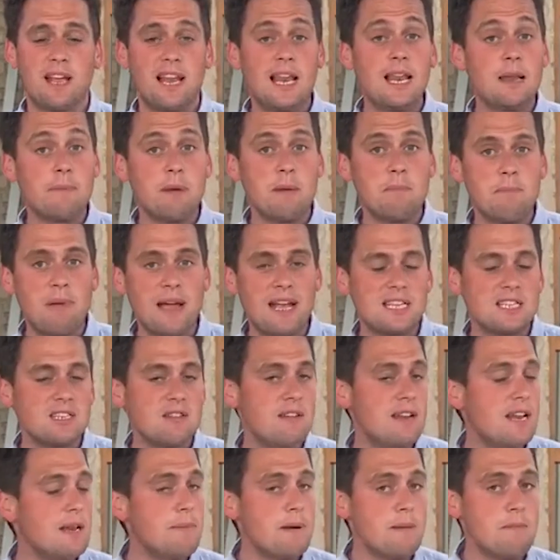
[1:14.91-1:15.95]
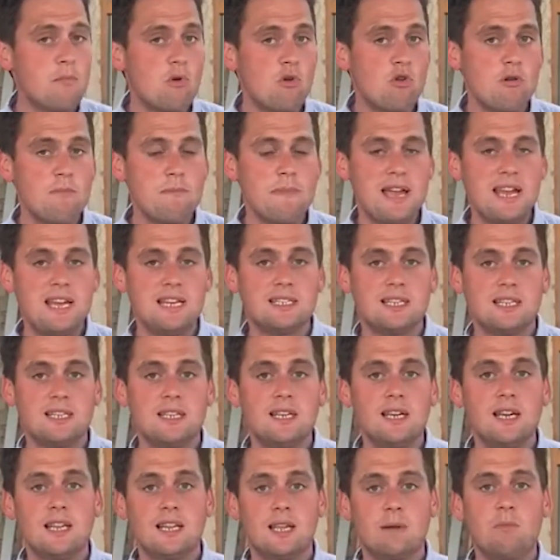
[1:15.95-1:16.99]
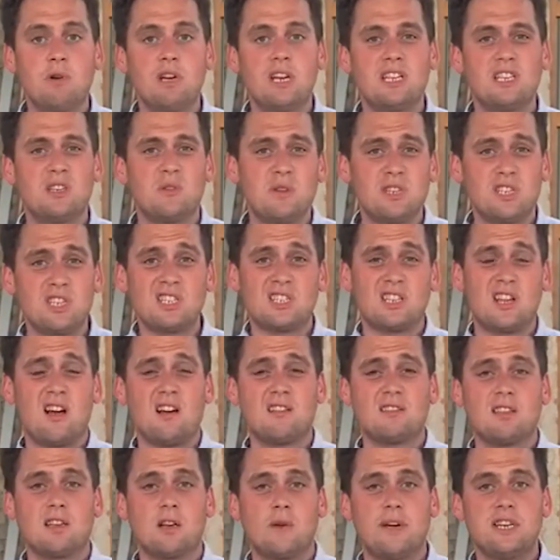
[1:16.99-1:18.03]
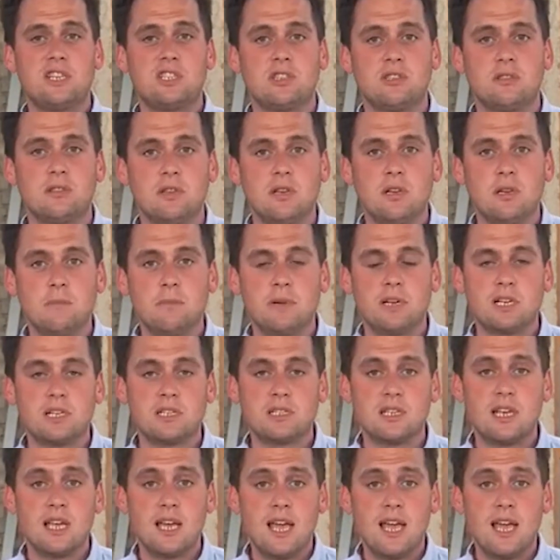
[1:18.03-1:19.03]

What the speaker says: a little bit better, a little bit more amazing, then what you do is just ask the question, because